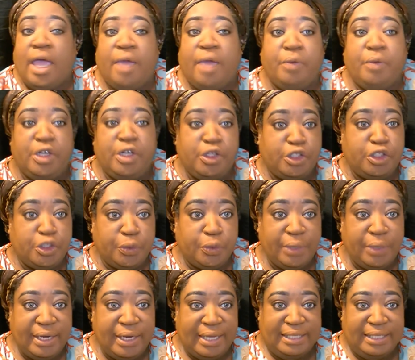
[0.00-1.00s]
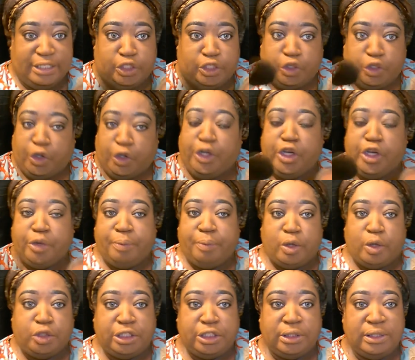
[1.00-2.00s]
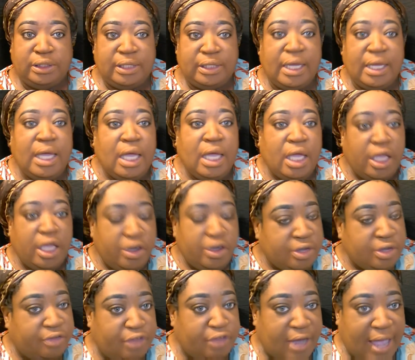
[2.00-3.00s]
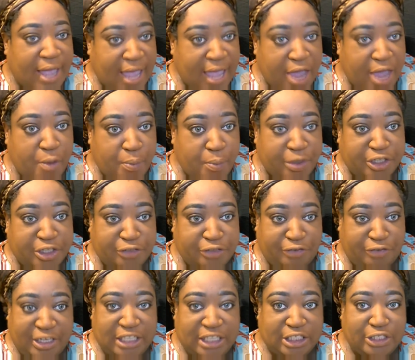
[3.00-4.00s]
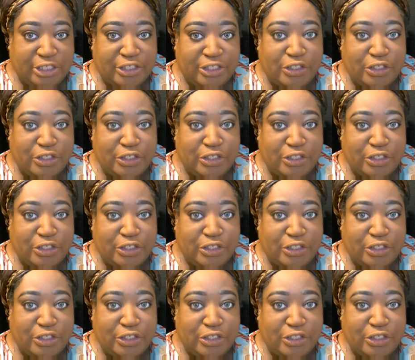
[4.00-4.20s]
And when you do it in circular motions, it'll give you that airbrush finish.